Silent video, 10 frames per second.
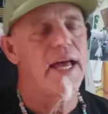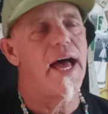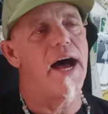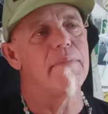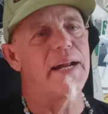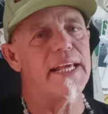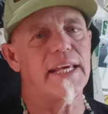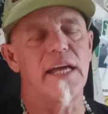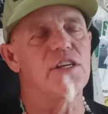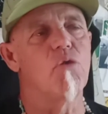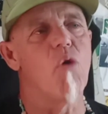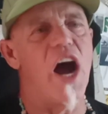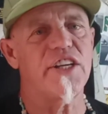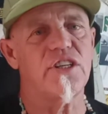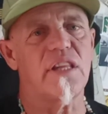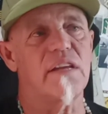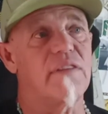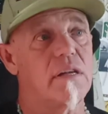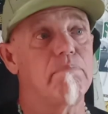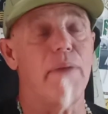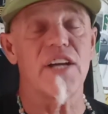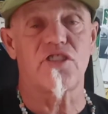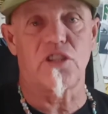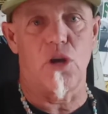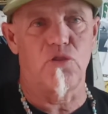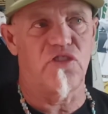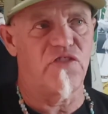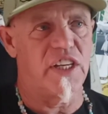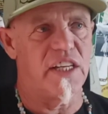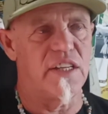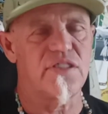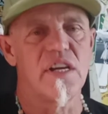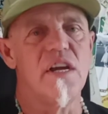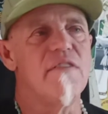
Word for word: How many, and you watch the busloads of kids